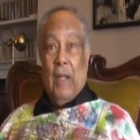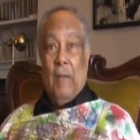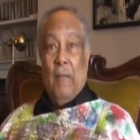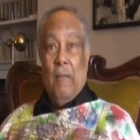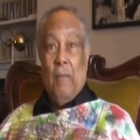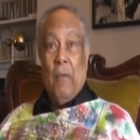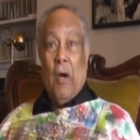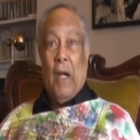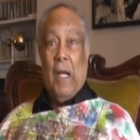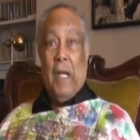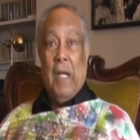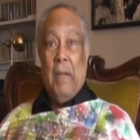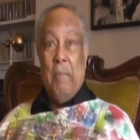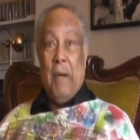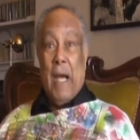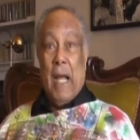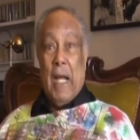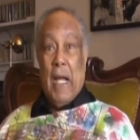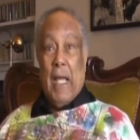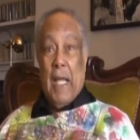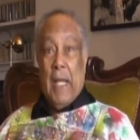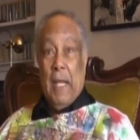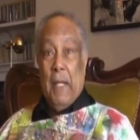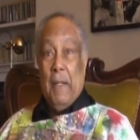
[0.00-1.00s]
modern
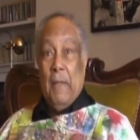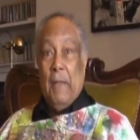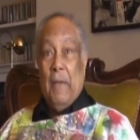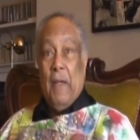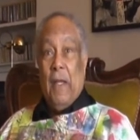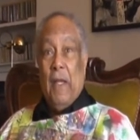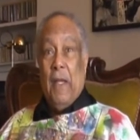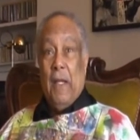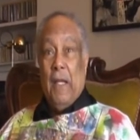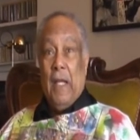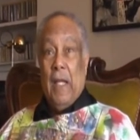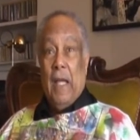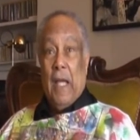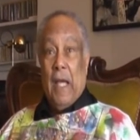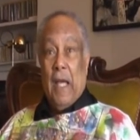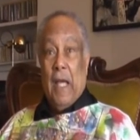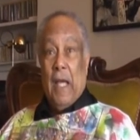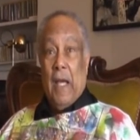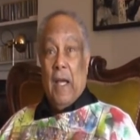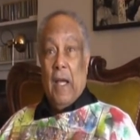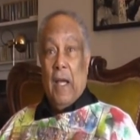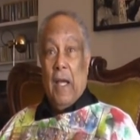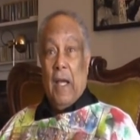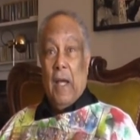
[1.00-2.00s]
ballet,
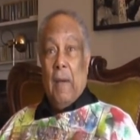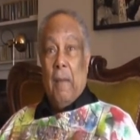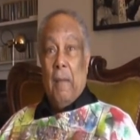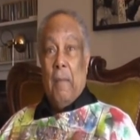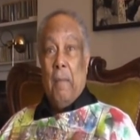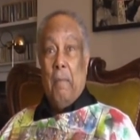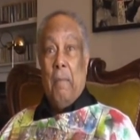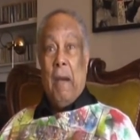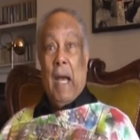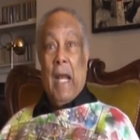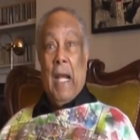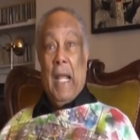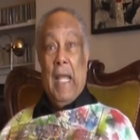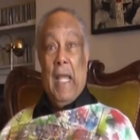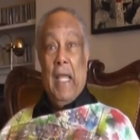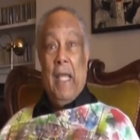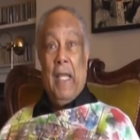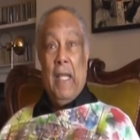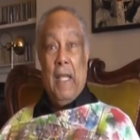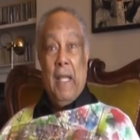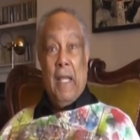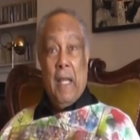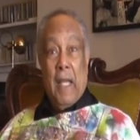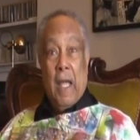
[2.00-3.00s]

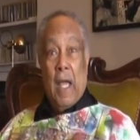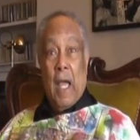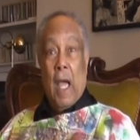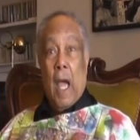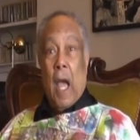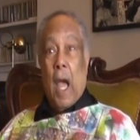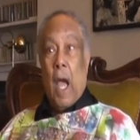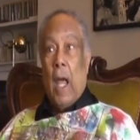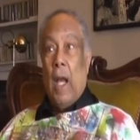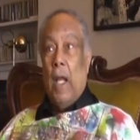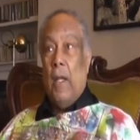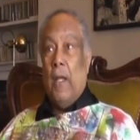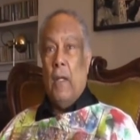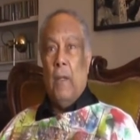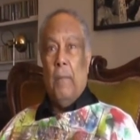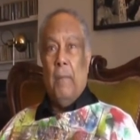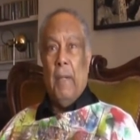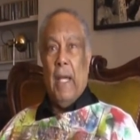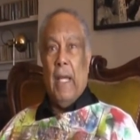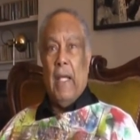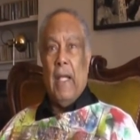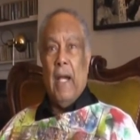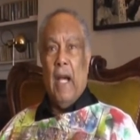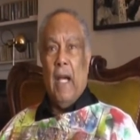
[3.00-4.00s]
ballet, and I thought,
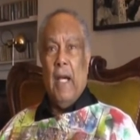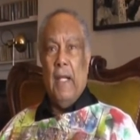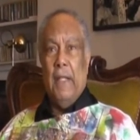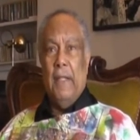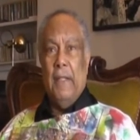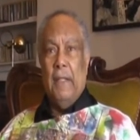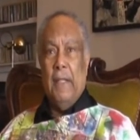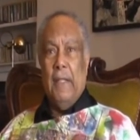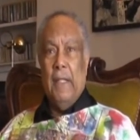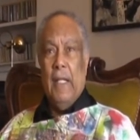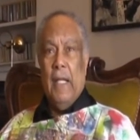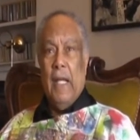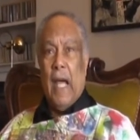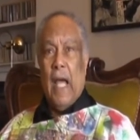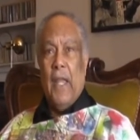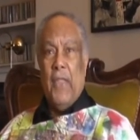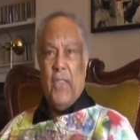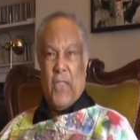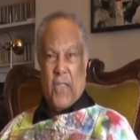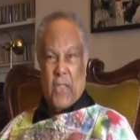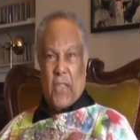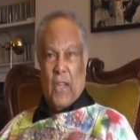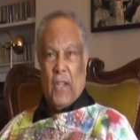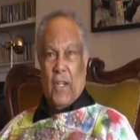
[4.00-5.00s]
my God, I
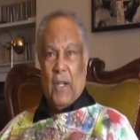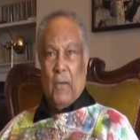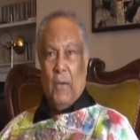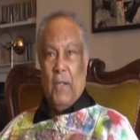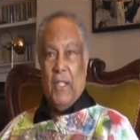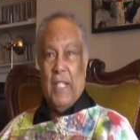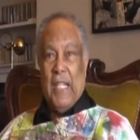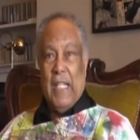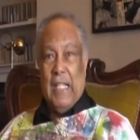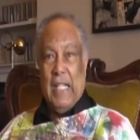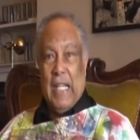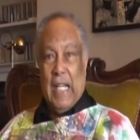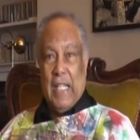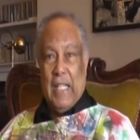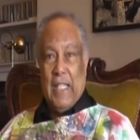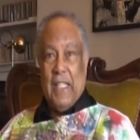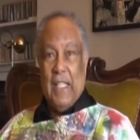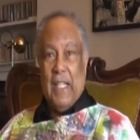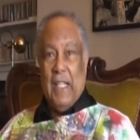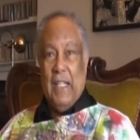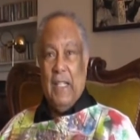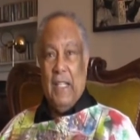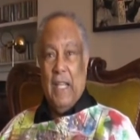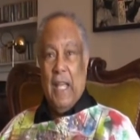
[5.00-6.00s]
thought I was a
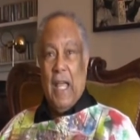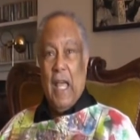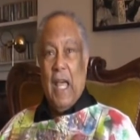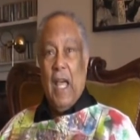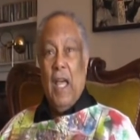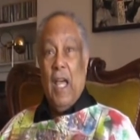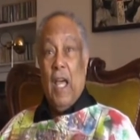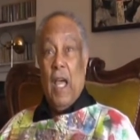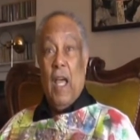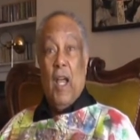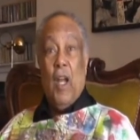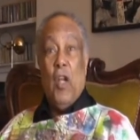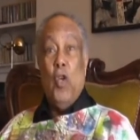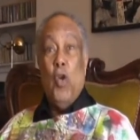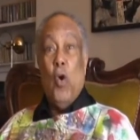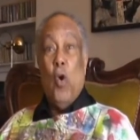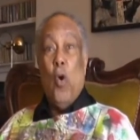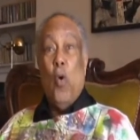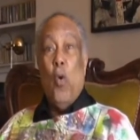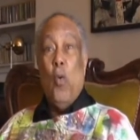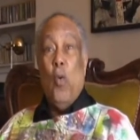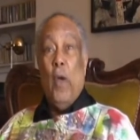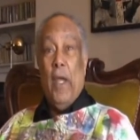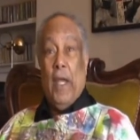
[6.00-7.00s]
dancer?
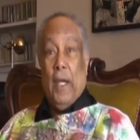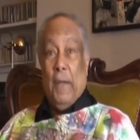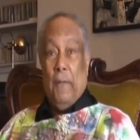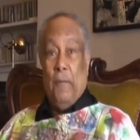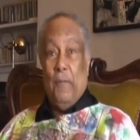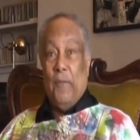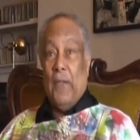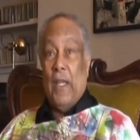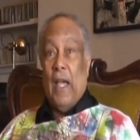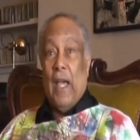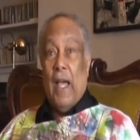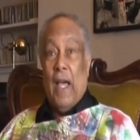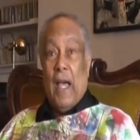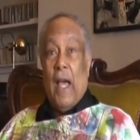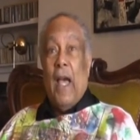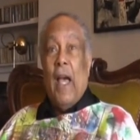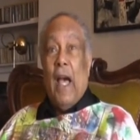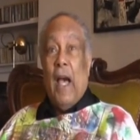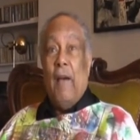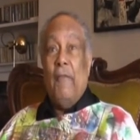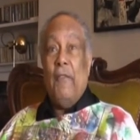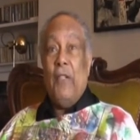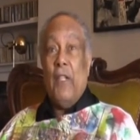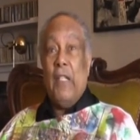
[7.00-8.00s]
No way.
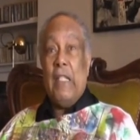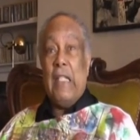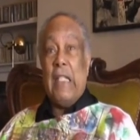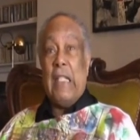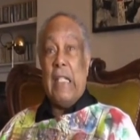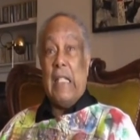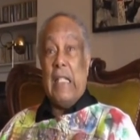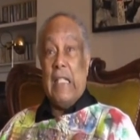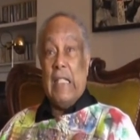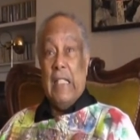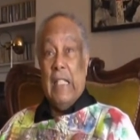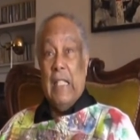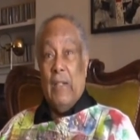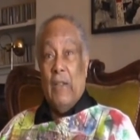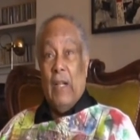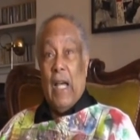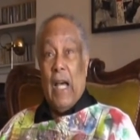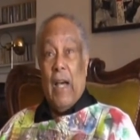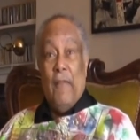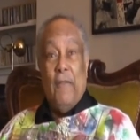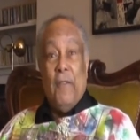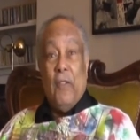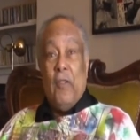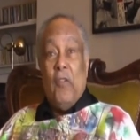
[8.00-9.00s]
I've just started now.
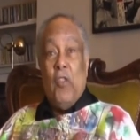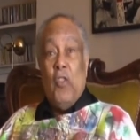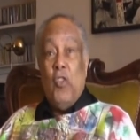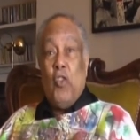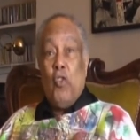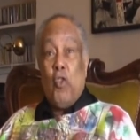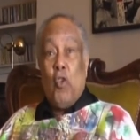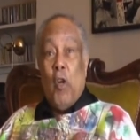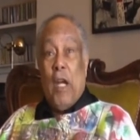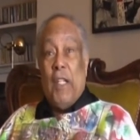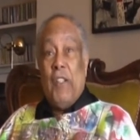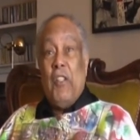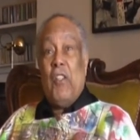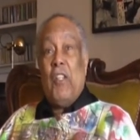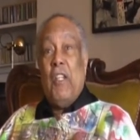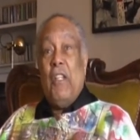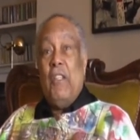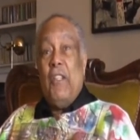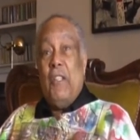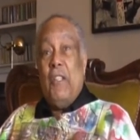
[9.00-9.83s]
I haven't scratched the